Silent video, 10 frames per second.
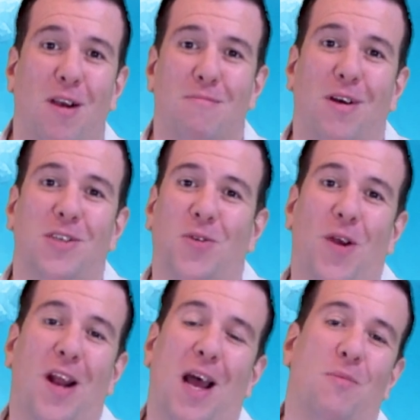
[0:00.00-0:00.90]

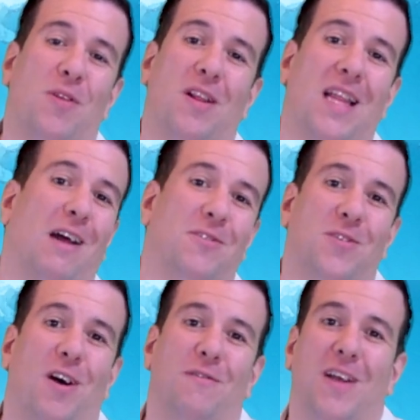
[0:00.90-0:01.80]
Montoya and I'm with
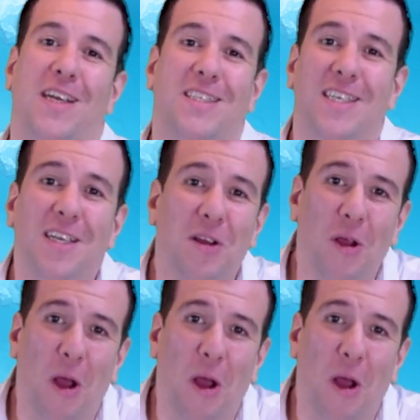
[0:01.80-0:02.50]
CloudSolved IT.